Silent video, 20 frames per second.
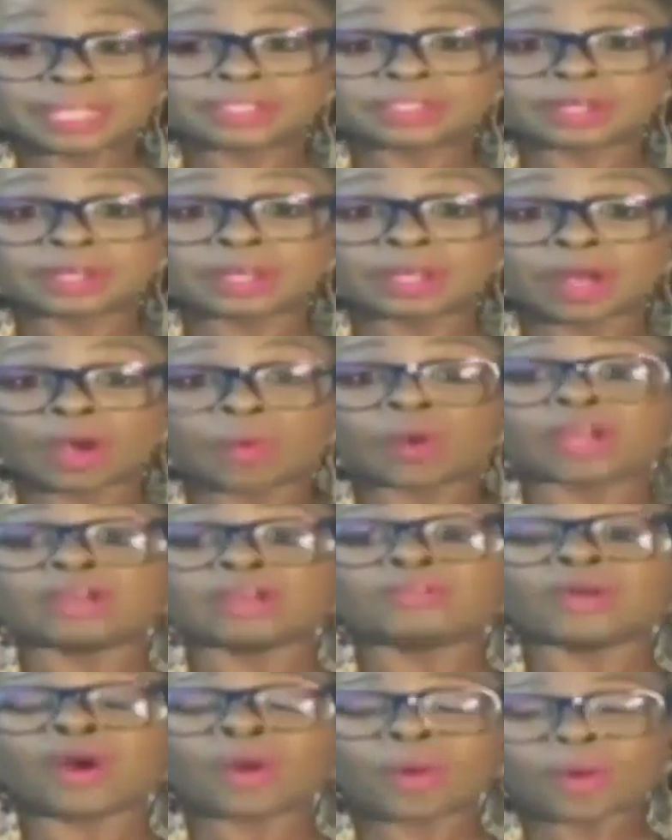speak to
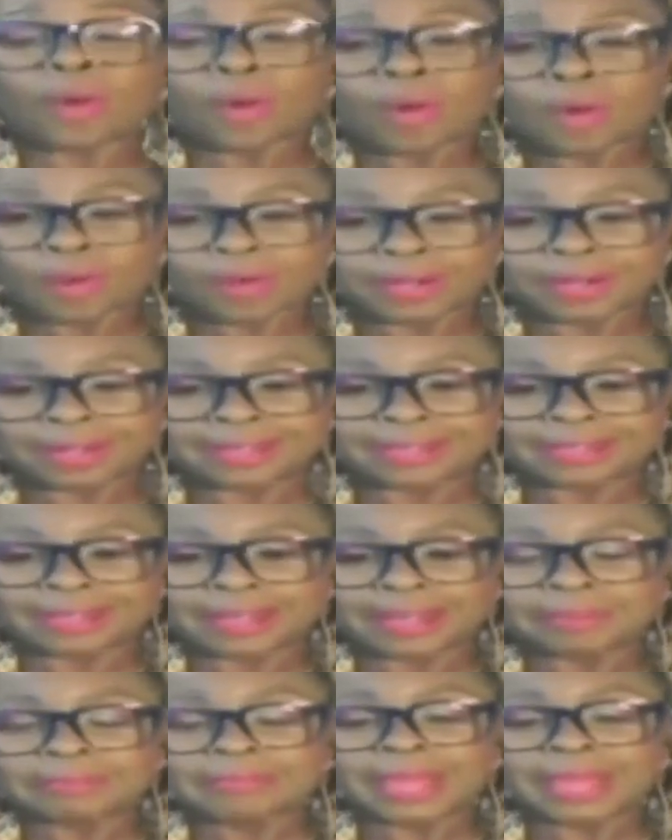one of our own,